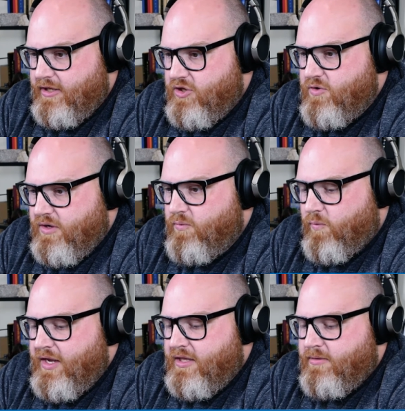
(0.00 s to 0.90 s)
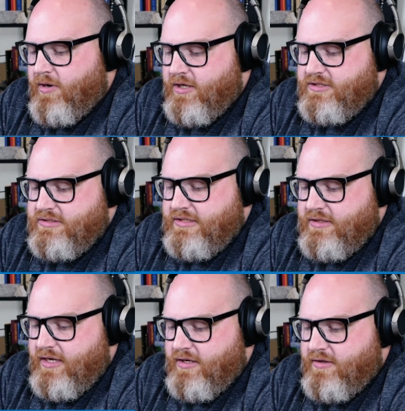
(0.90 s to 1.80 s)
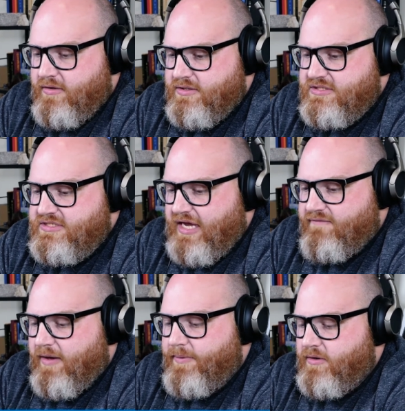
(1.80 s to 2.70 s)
Like, you can win in the margins and save up,